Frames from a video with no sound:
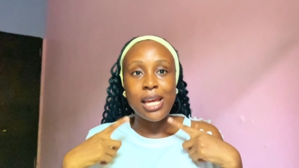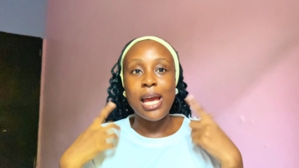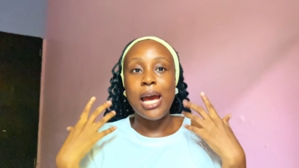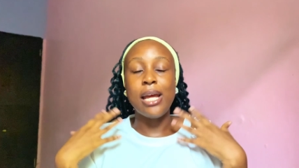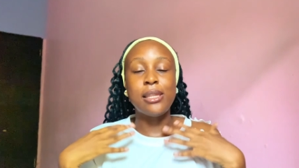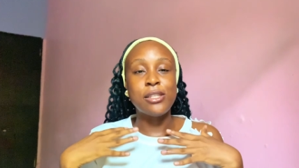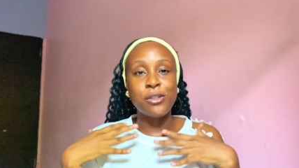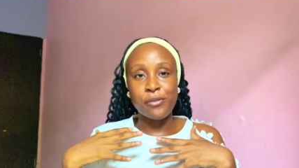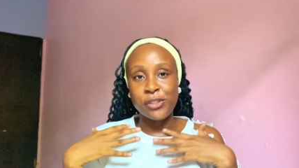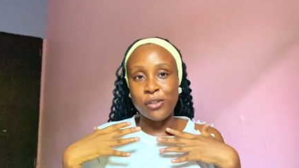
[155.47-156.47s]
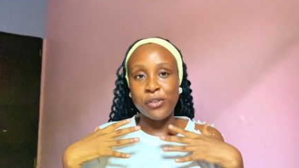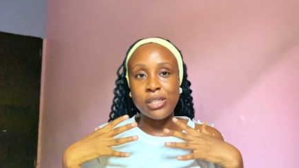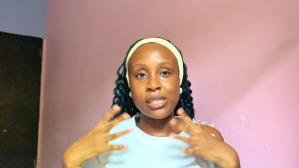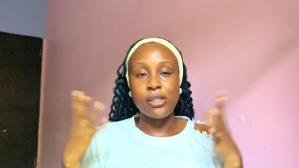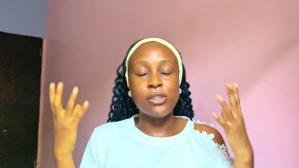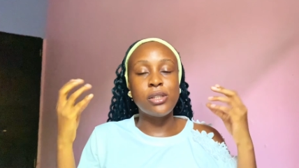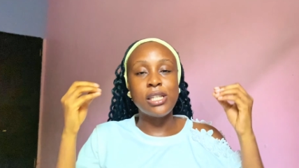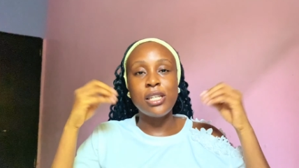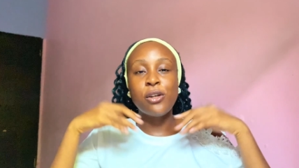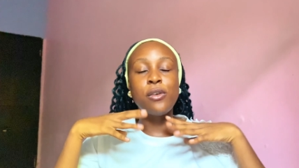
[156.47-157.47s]
and the surface of your skin. So they
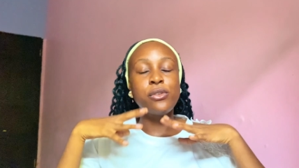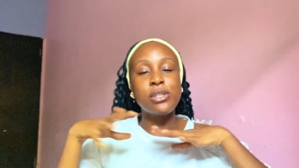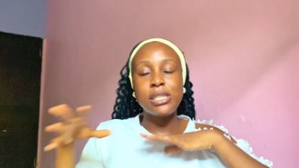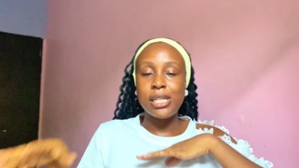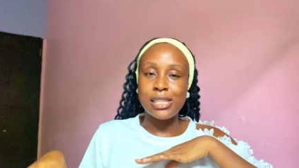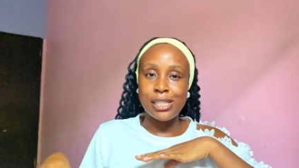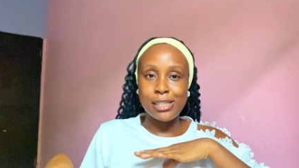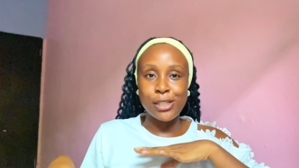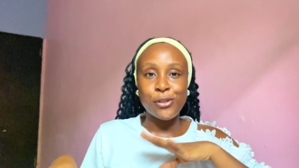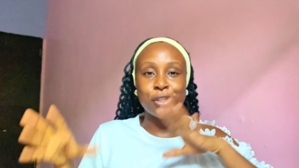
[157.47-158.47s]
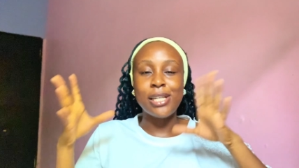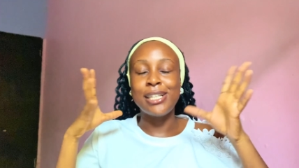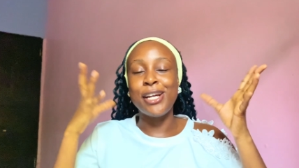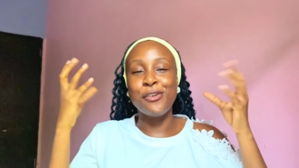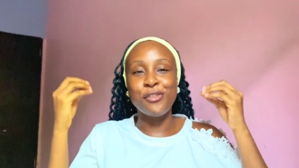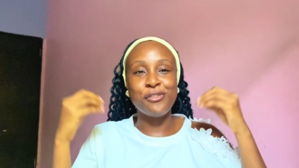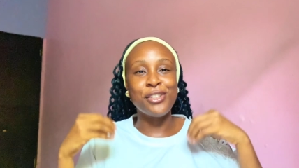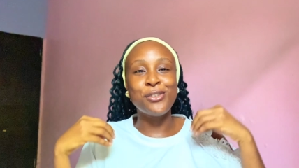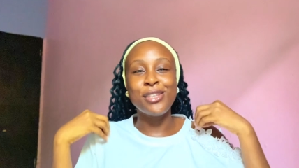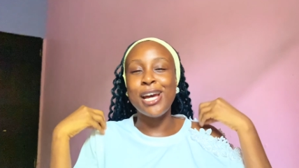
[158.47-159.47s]
take off those dead skin cells so that they can
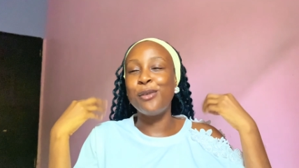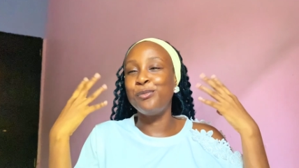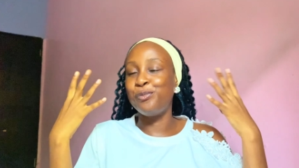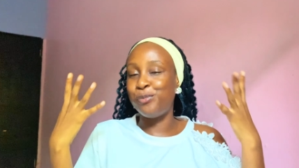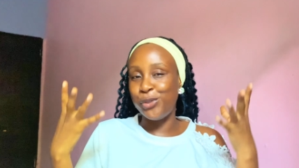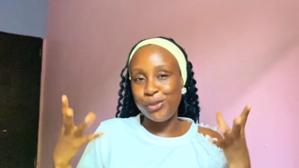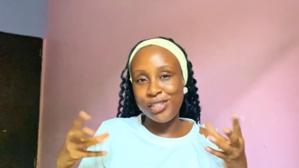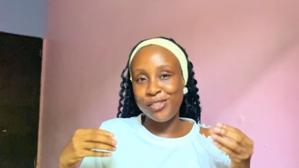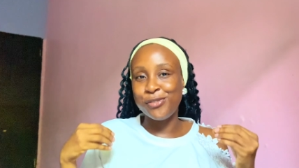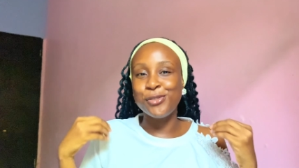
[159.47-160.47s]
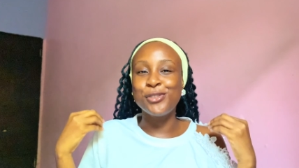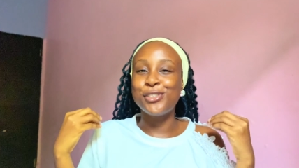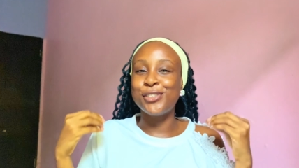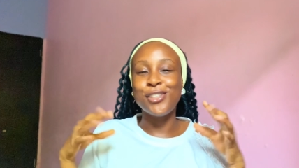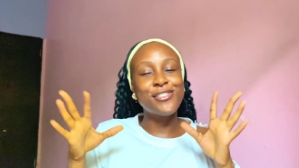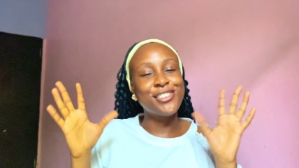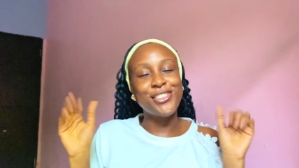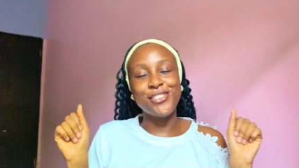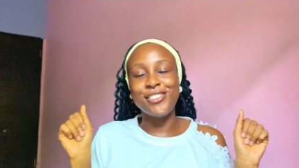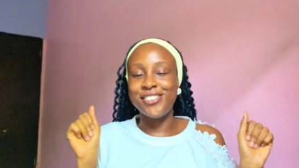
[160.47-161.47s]
reveal that beautiful, soft,
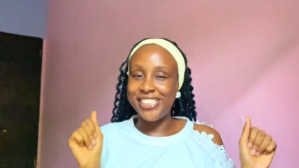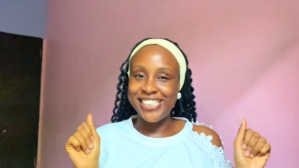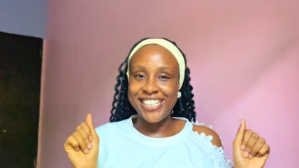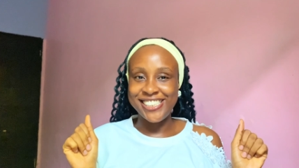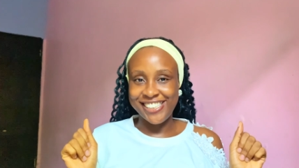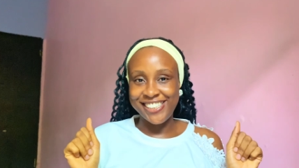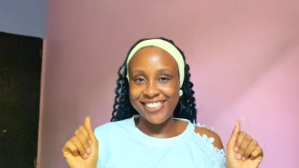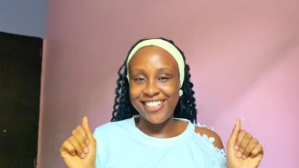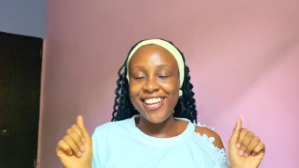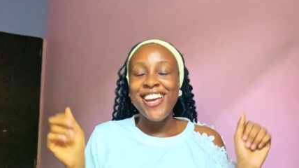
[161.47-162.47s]
dewy, radiant skin.